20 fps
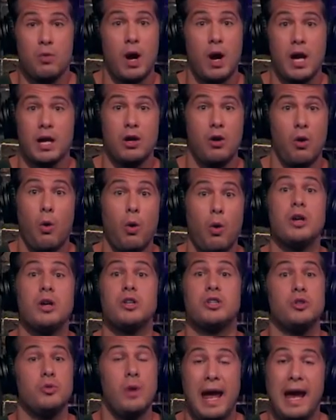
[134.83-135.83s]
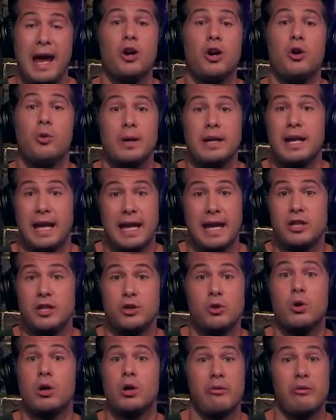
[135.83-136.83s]
Twitter claimed he had violated its
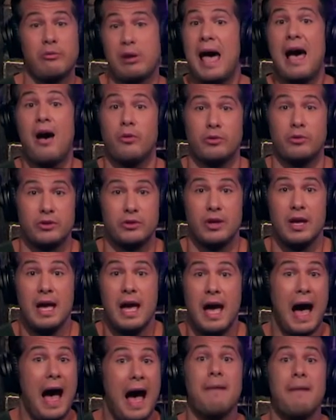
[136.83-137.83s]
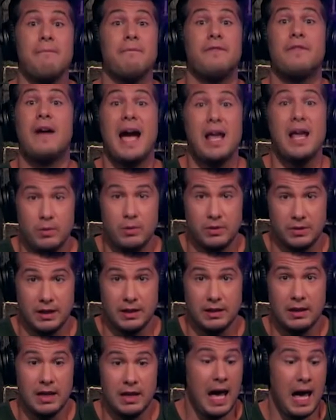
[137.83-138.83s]
rules against so-called hateful
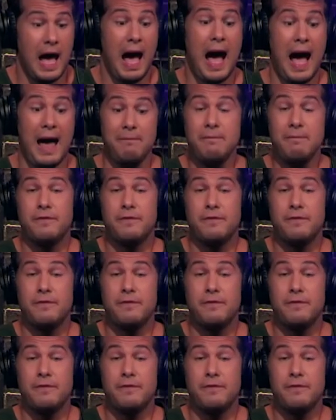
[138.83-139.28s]
conduct